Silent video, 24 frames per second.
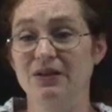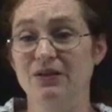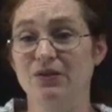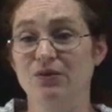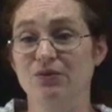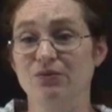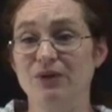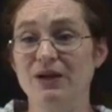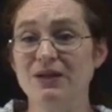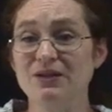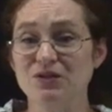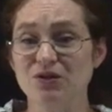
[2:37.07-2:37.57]
the
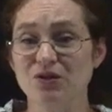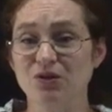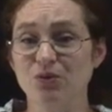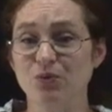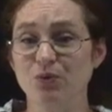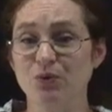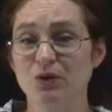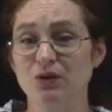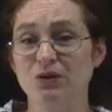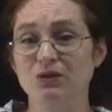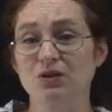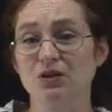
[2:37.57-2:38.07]
rest of the
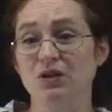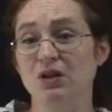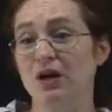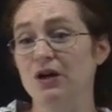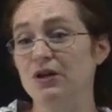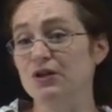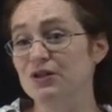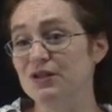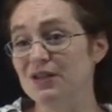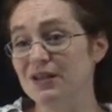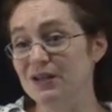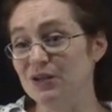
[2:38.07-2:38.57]
world
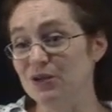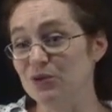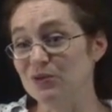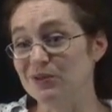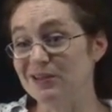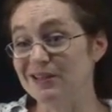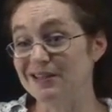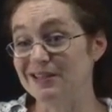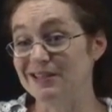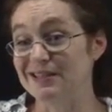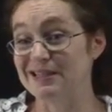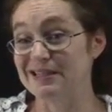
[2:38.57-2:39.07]
largely
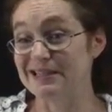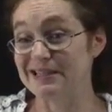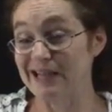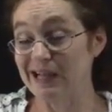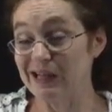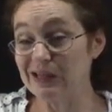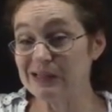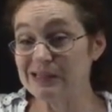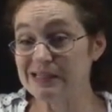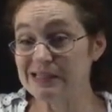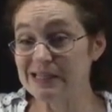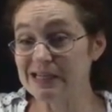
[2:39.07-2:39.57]
uses
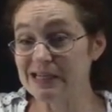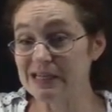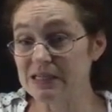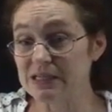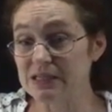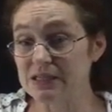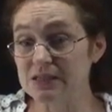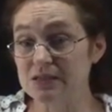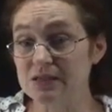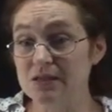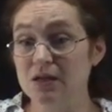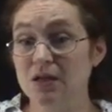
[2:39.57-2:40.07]

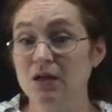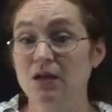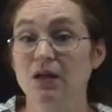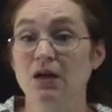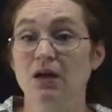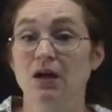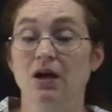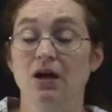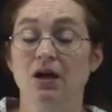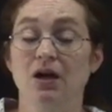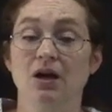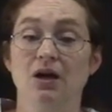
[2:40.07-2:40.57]
Celsius.
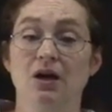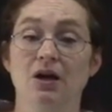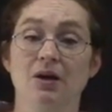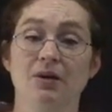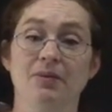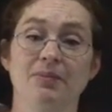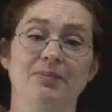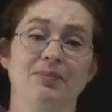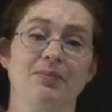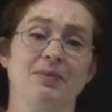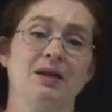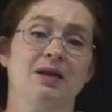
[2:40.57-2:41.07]

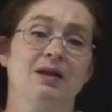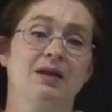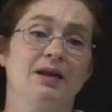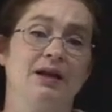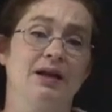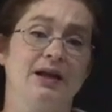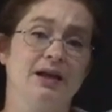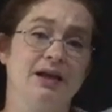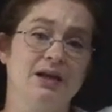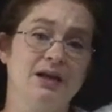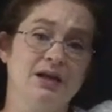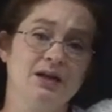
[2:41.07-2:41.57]
Um,
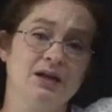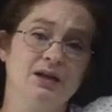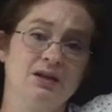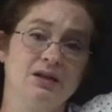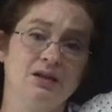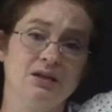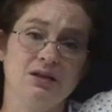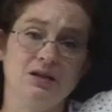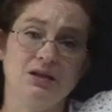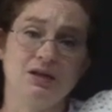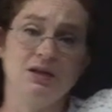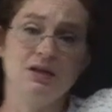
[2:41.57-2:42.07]

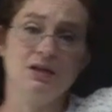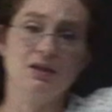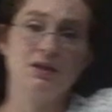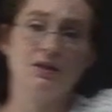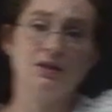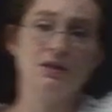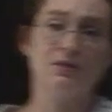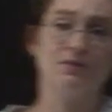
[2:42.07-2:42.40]
and in